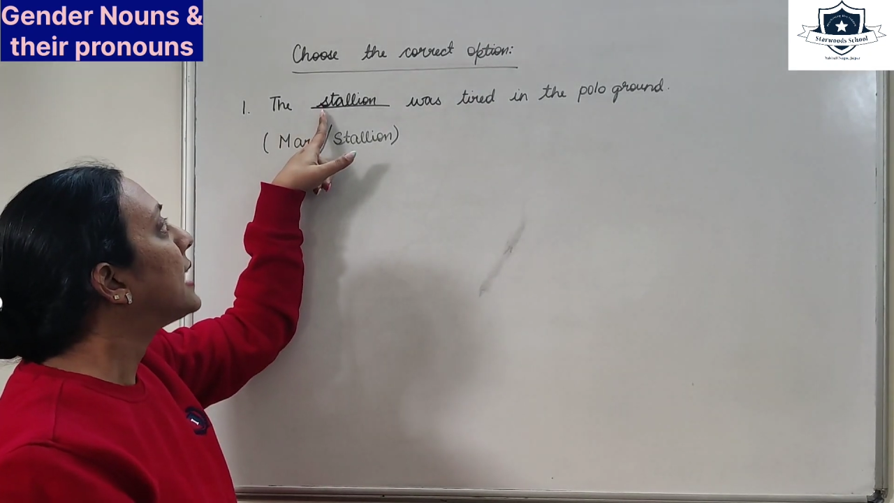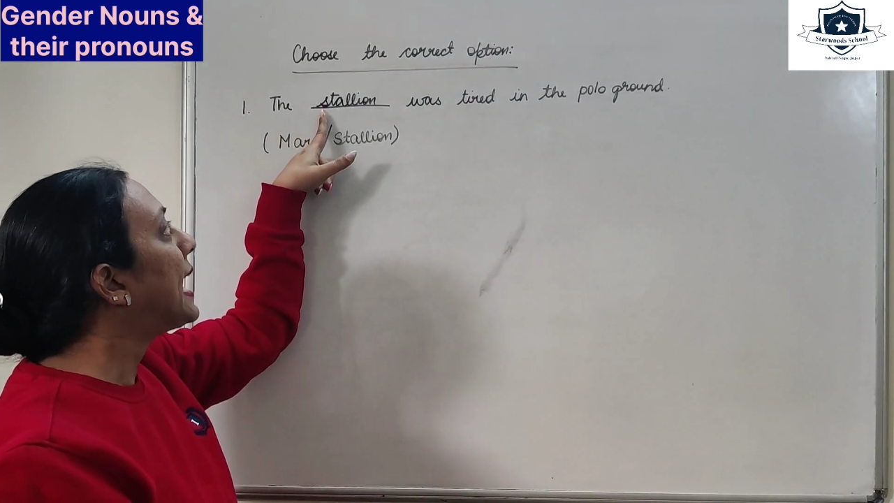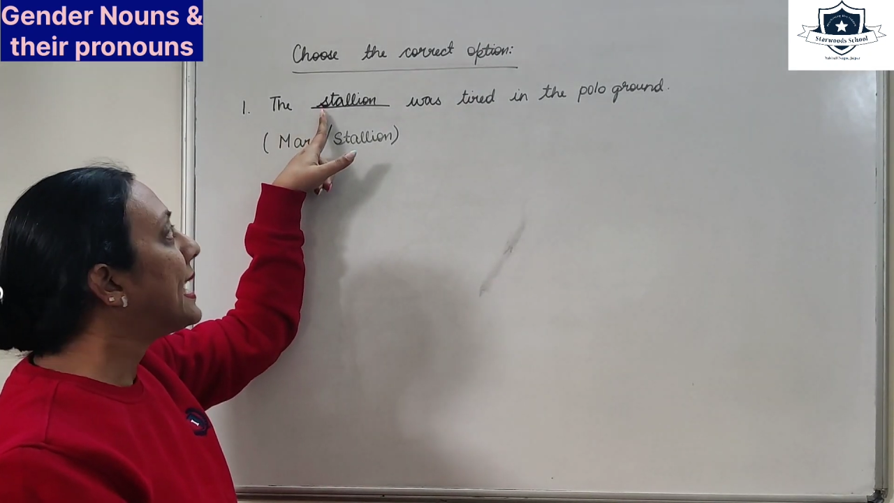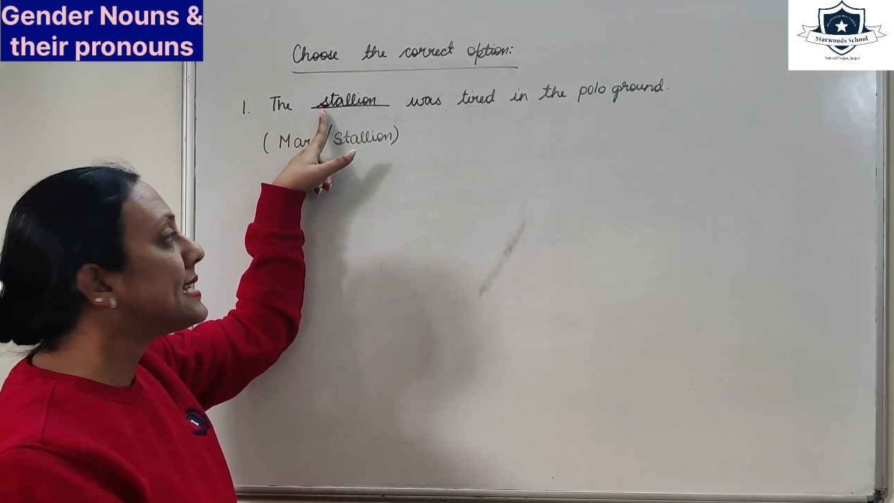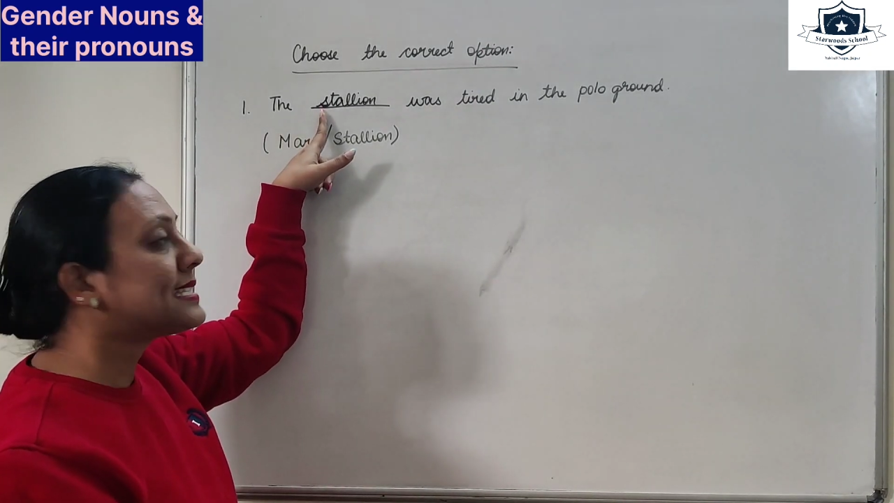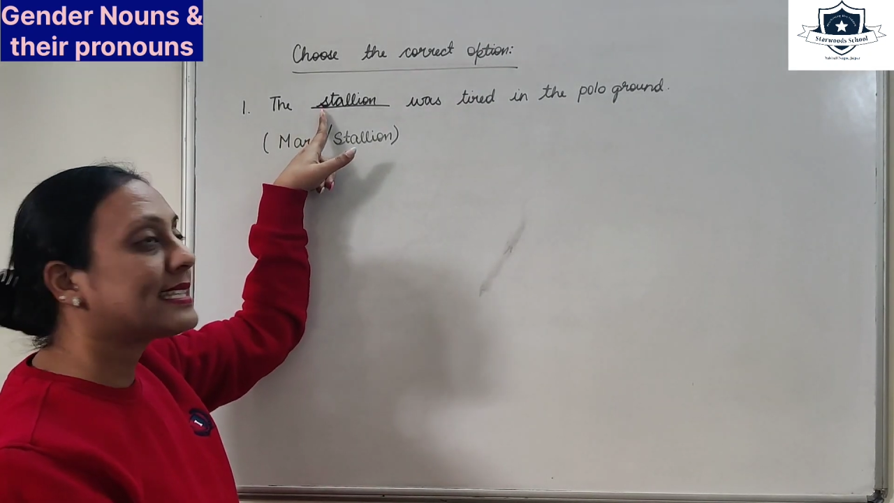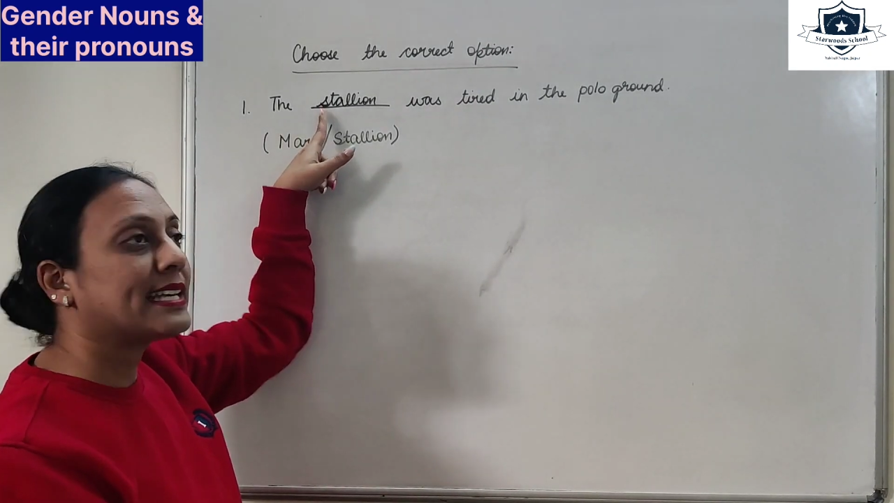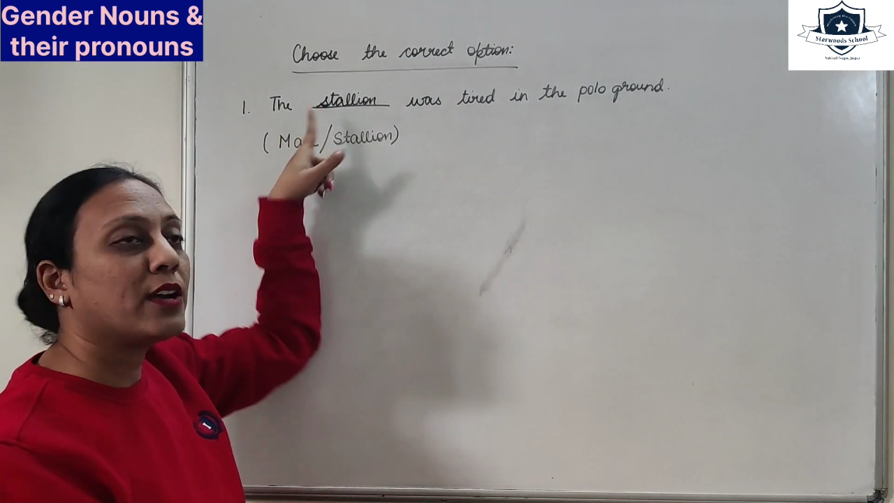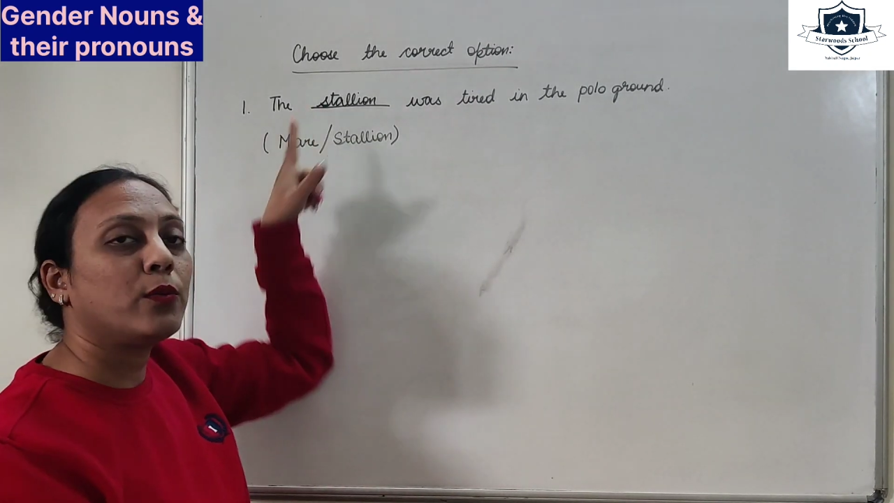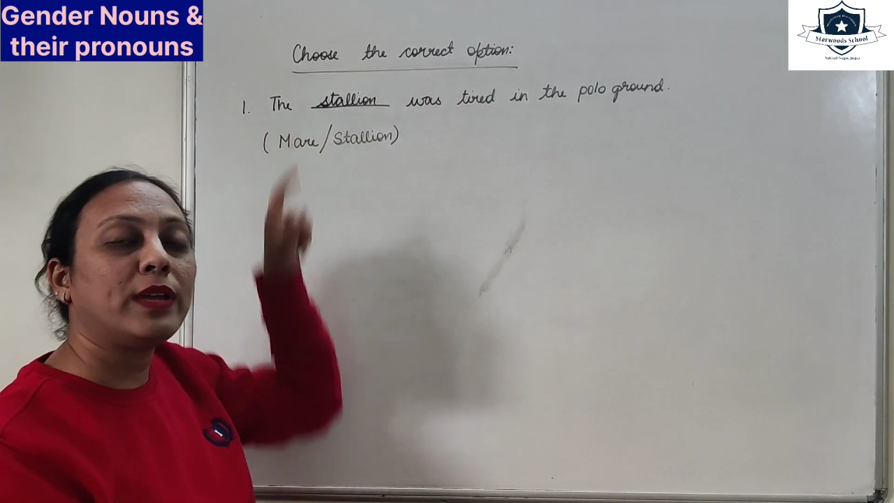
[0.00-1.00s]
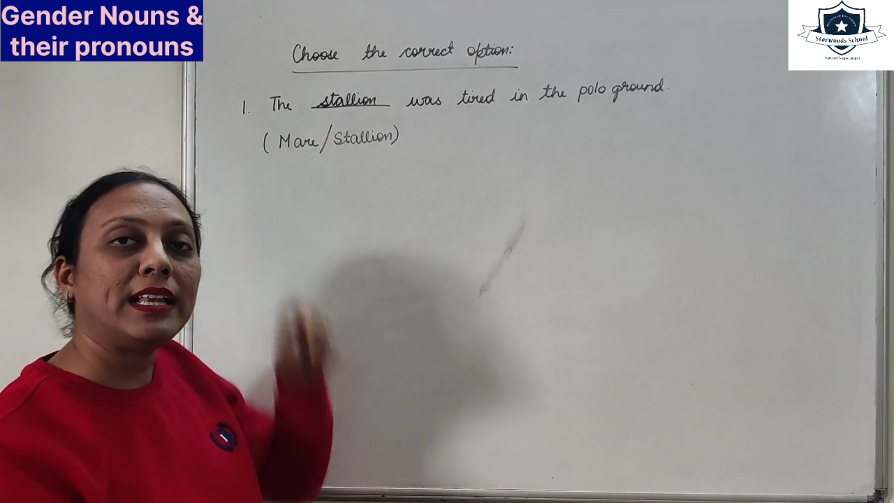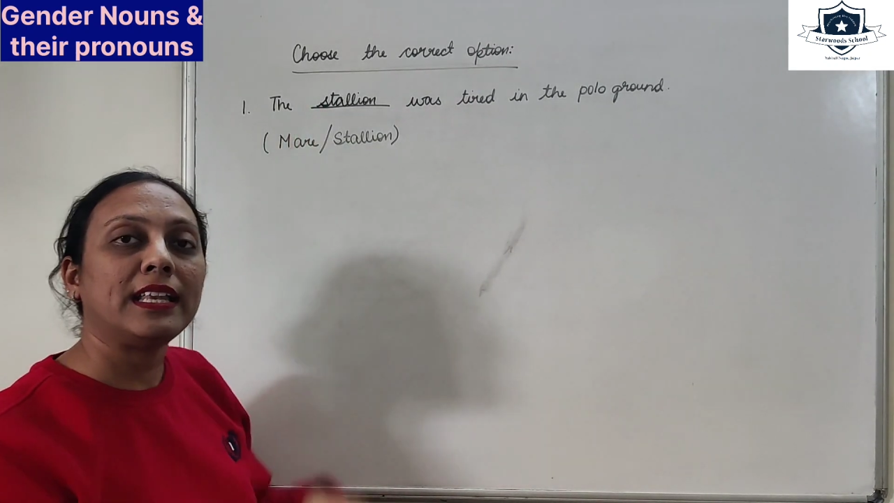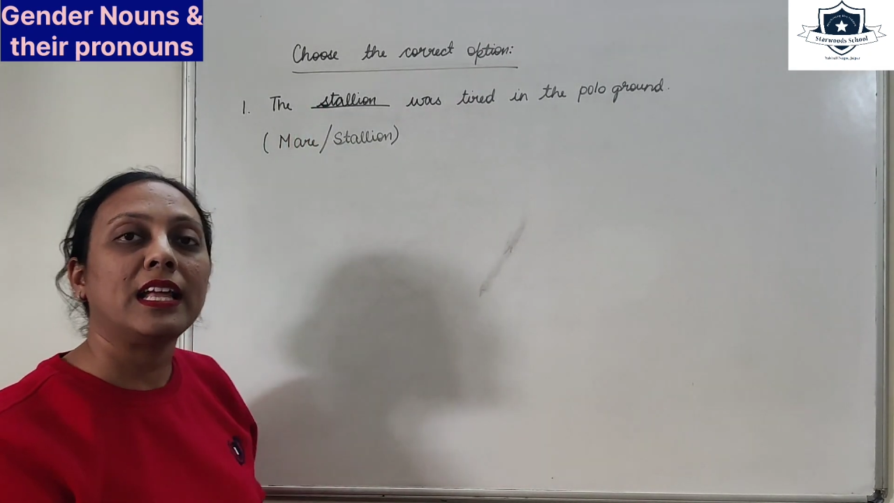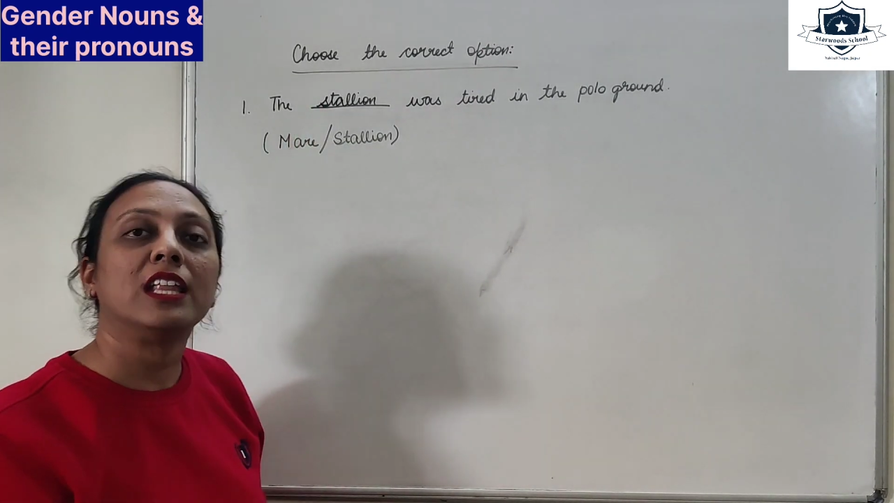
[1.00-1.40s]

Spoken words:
S will